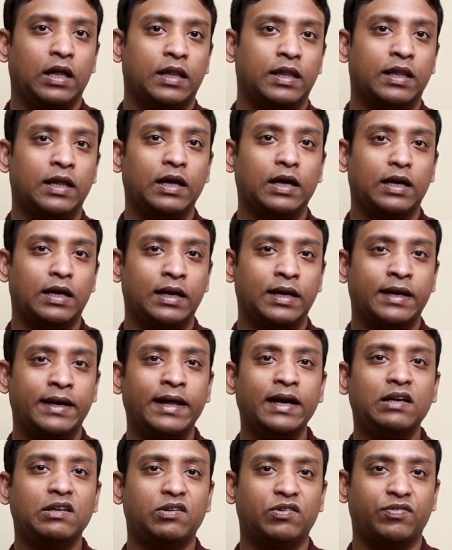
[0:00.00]
The
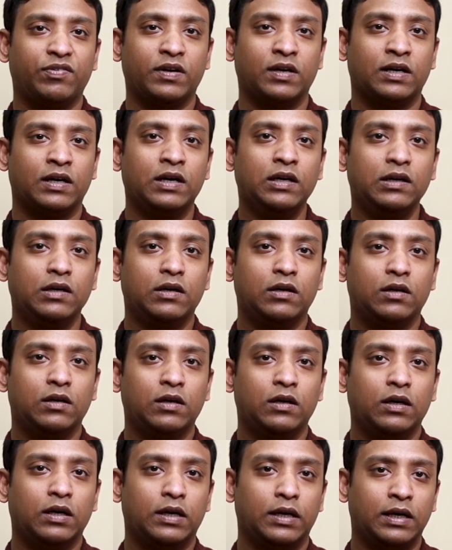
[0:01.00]
index finger
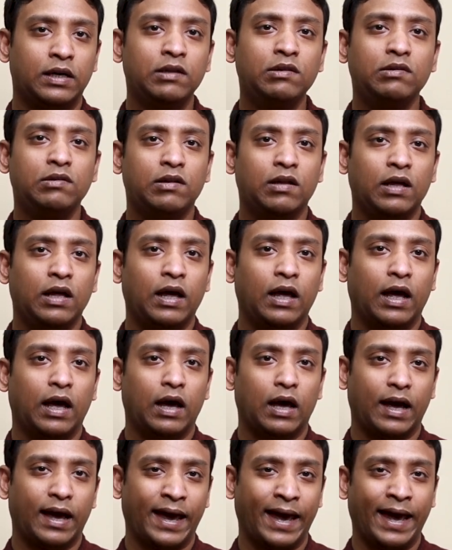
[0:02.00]
is
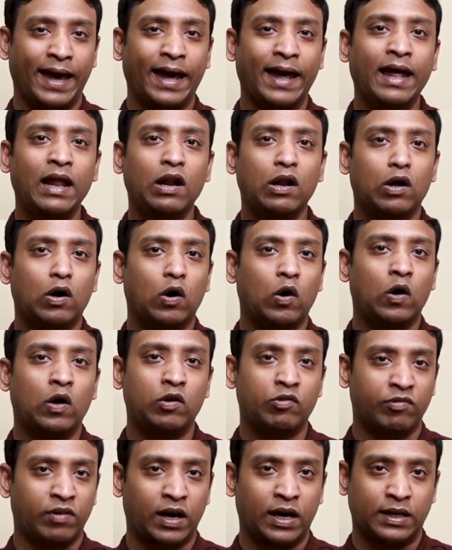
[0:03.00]
air or
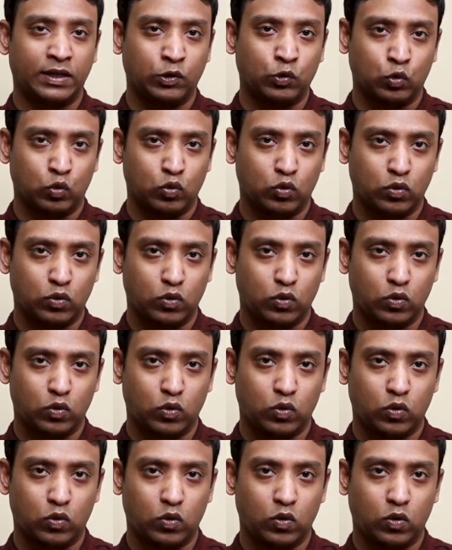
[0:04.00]
Vayu.
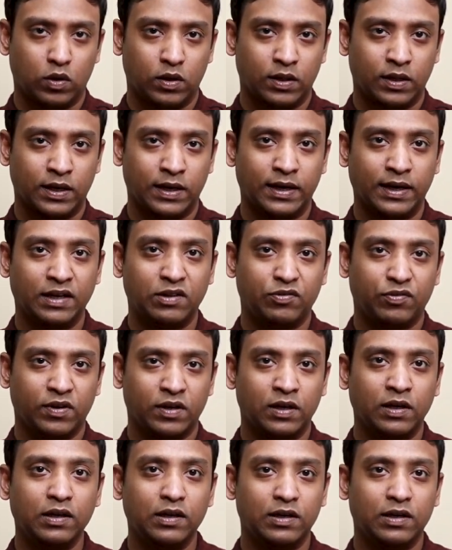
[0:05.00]
The index finger